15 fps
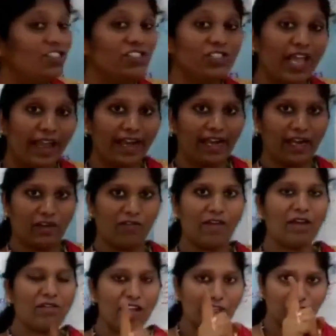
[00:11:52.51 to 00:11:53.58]
Child.
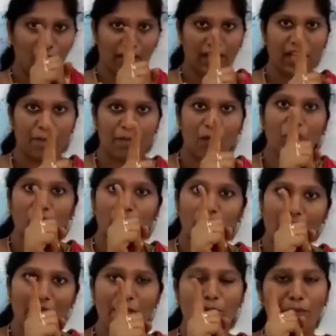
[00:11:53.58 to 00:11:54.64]
When we are talking about
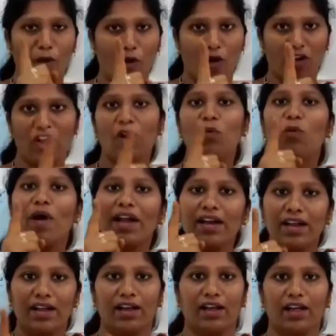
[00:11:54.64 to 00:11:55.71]
one boy or
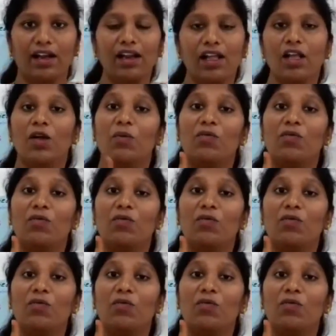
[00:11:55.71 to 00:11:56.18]
one girl,